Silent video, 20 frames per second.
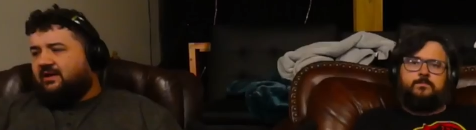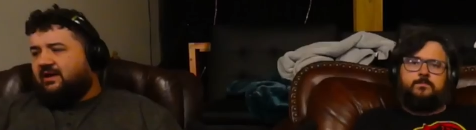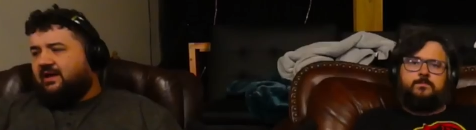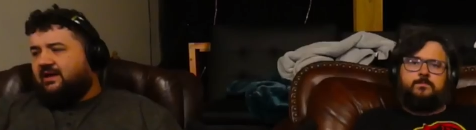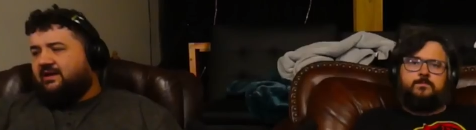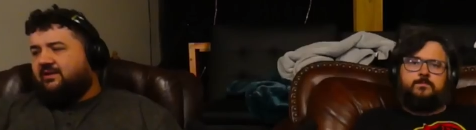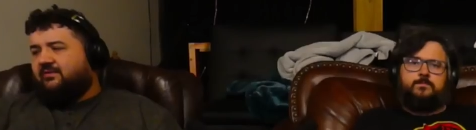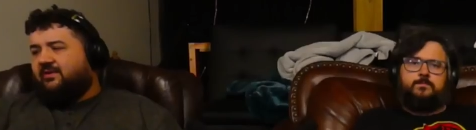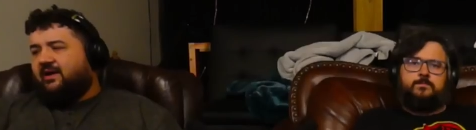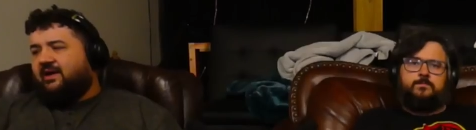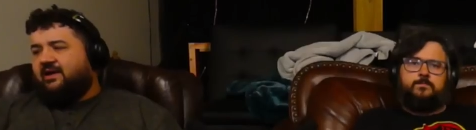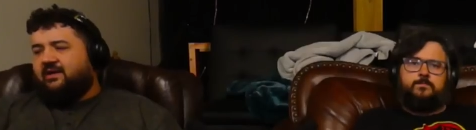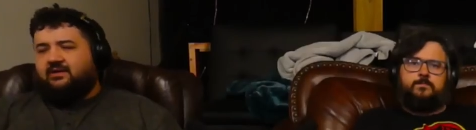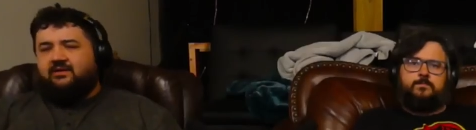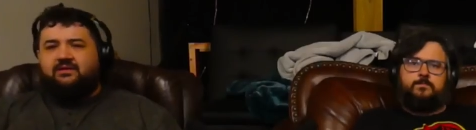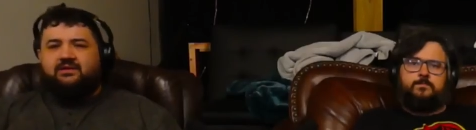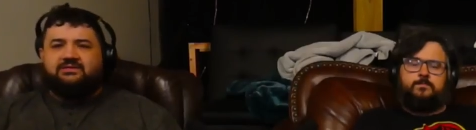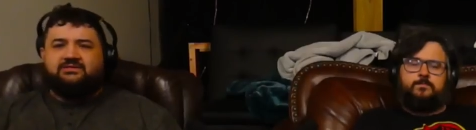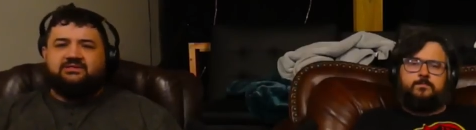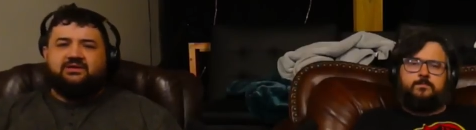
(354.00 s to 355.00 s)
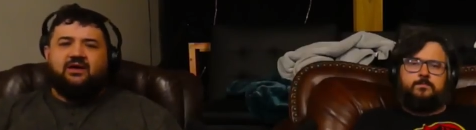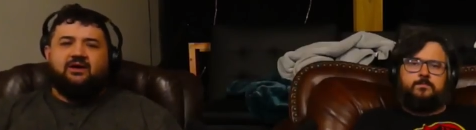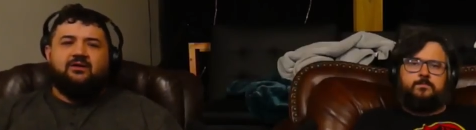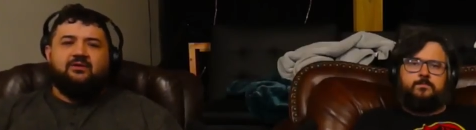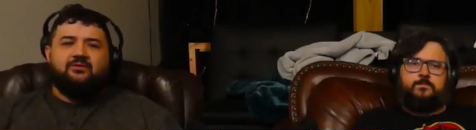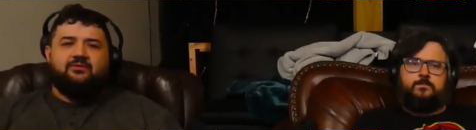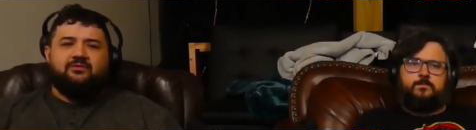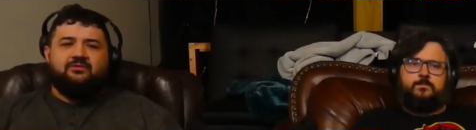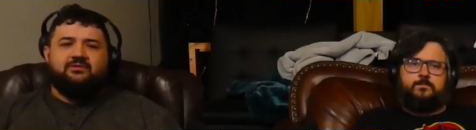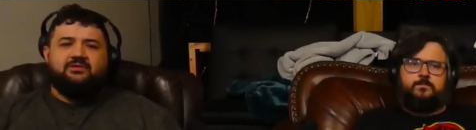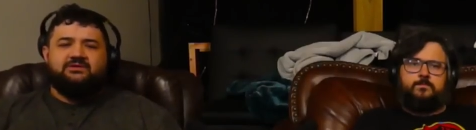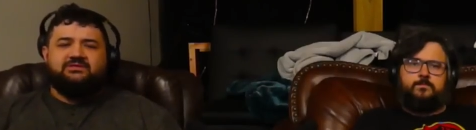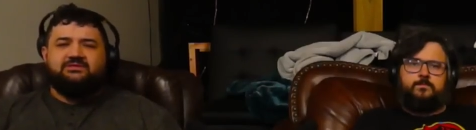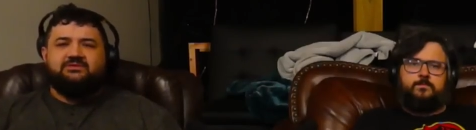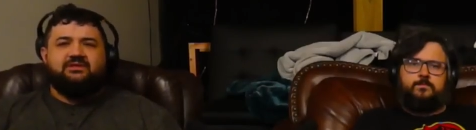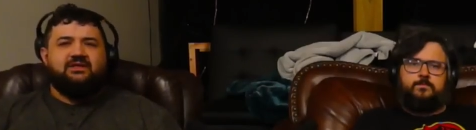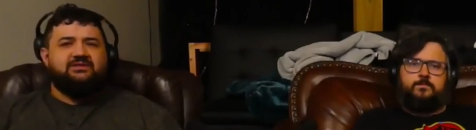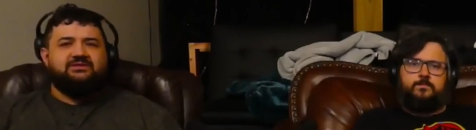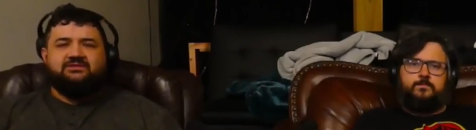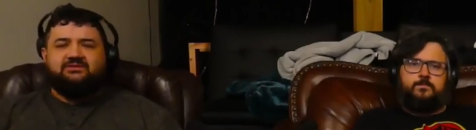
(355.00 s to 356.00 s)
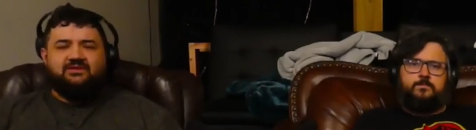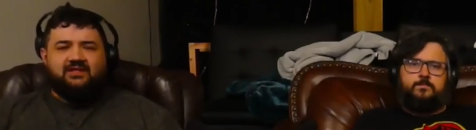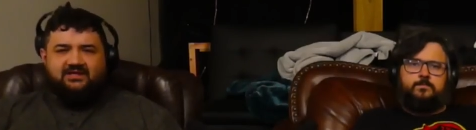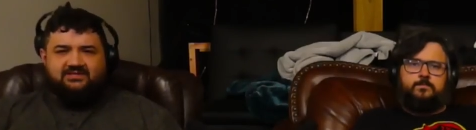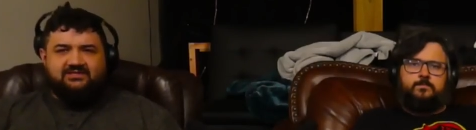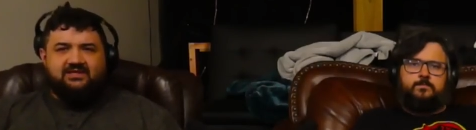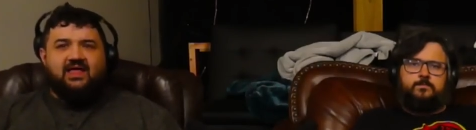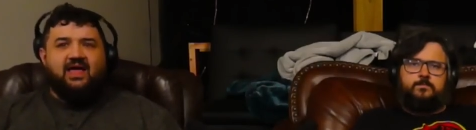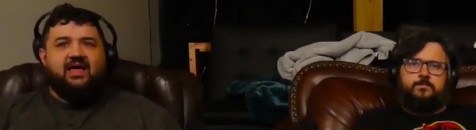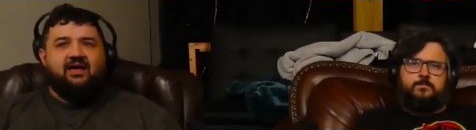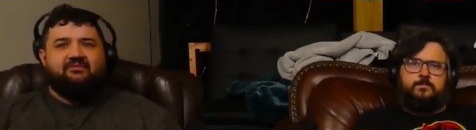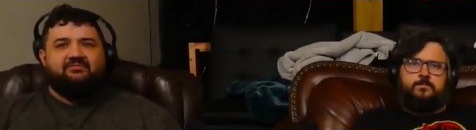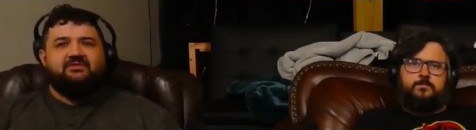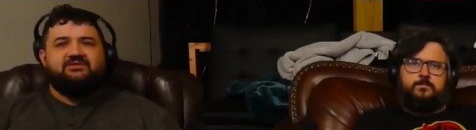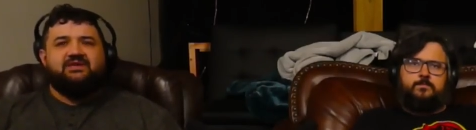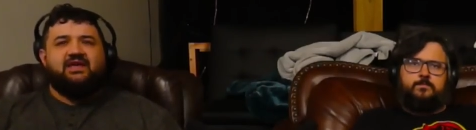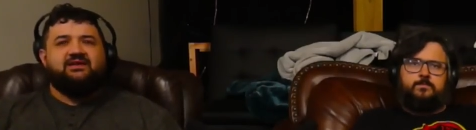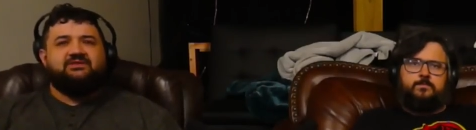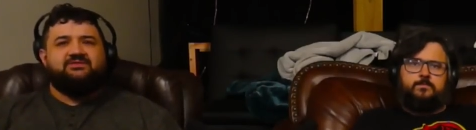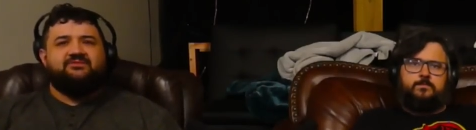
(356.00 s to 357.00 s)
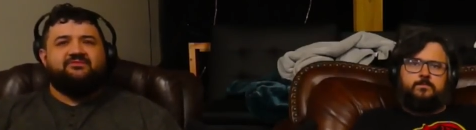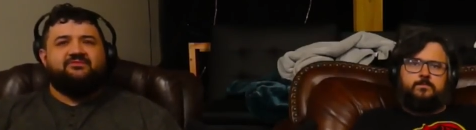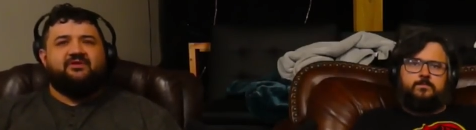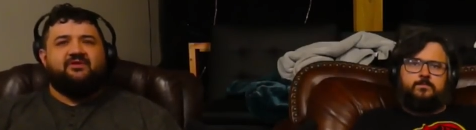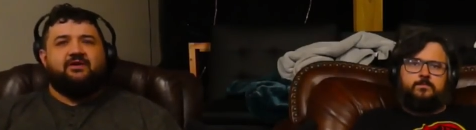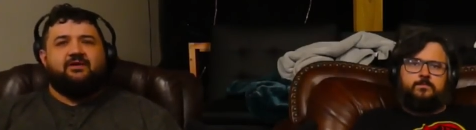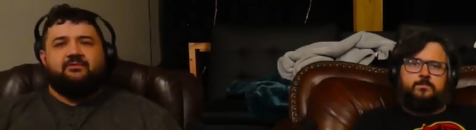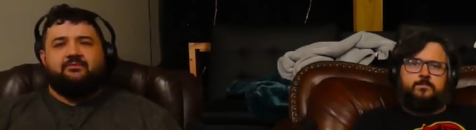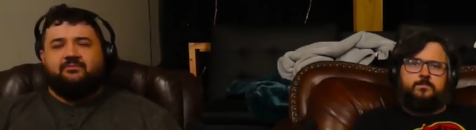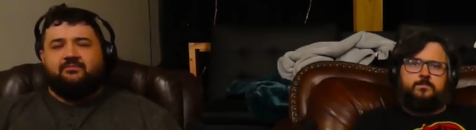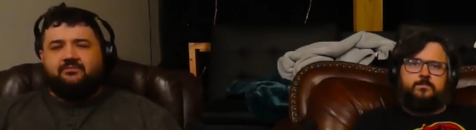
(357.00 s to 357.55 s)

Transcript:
Speaker 1: anyway, let's go. Let's, let's, let's laugh. Let's have some fun.